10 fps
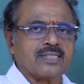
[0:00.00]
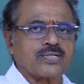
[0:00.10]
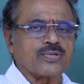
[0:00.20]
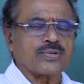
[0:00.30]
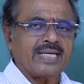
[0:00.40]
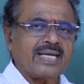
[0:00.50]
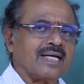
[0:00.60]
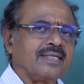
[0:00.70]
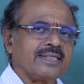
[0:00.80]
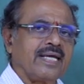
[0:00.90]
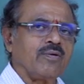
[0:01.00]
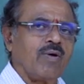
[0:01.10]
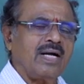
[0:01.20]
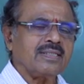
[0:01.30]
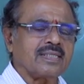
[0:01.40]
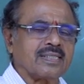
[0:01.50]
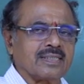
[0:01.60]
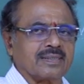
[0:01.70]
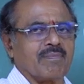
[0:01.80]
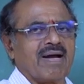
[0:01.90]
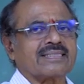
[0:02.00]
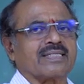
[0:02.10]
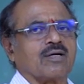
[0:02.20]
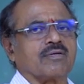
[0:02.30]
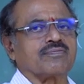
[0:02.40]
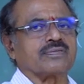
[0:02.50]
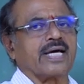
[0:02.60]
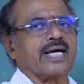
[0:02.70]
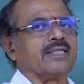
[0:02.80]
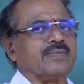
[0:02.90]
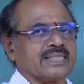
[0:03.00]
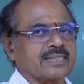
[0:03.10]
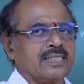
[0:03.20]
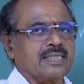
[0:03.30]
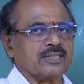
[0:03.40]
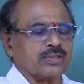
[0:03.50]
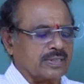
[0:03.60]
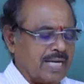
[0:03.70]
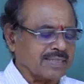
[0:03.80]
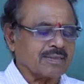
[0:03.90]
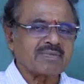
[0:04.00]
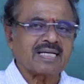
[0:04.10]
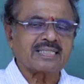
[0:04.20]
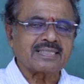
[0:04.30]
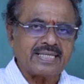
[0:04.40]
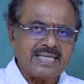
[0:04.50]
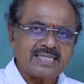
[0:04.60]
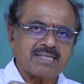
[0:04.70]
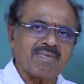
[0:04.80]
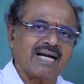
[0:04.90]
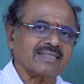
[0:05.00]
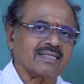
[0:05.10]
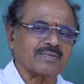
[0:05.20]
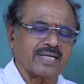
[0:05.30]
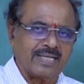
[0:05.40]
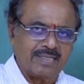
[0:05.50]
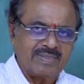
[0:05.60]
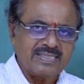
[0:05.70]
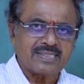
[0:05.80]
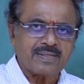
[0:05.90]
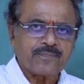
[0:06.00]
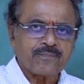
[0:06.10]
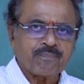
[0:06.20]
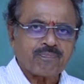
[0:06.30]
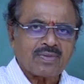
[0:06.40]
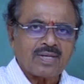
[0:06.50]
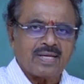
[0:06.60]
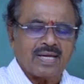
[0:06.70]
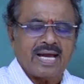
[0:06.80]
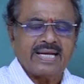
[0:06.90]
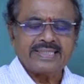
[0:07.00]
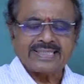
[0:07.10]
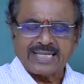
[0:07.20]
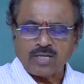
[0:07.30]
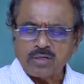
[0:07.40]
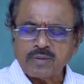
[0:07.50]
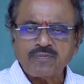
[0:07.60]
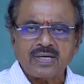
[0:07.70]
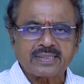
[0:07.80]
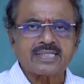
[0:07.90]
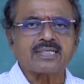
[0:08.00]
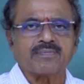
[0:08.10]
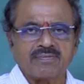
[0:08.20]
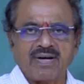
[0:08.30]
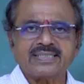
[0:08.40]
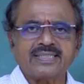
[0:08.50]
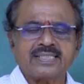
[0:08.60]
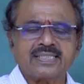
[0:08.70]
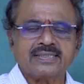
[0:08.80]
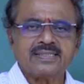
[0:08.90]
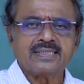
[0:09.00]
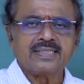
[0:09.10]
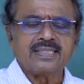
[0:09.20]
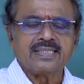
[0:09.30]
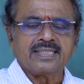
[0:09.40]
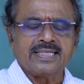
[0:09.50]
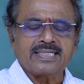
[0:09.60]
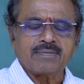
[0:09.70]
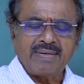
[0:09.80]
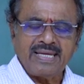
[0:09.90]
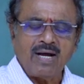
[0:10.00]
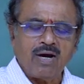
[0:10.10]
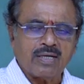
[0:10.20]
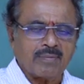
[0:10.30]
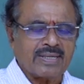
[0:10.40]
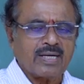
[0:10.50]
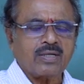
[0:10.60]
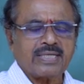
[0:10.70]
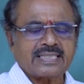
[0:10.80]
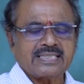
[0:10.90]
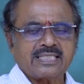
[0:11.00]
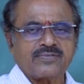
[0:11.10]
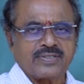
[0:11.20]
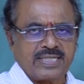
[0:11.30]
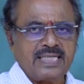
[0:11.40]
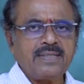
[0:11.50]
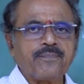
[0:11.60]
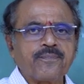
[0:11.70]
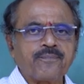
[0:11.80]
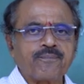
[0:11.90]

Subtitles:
So they contain what? The matter of the element. So the atom contains the matter of the element and it cannot be further subdivided. It may or may not exist freely.